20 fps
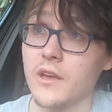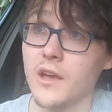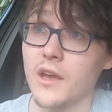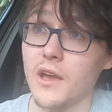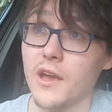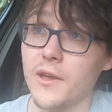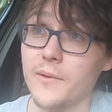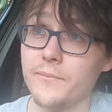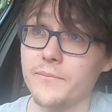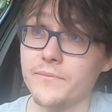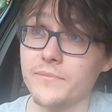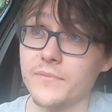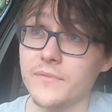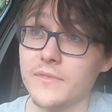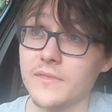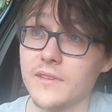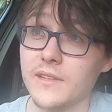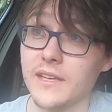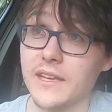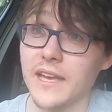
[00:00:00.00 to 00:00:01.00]
and
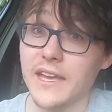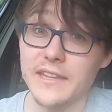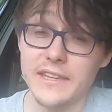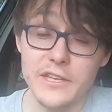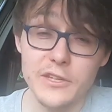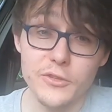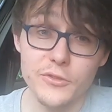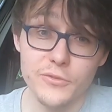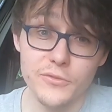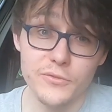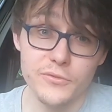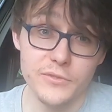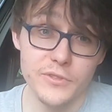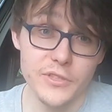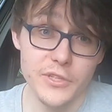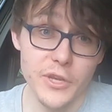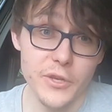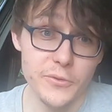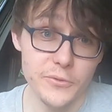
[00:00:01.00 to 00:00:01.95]
then, you know,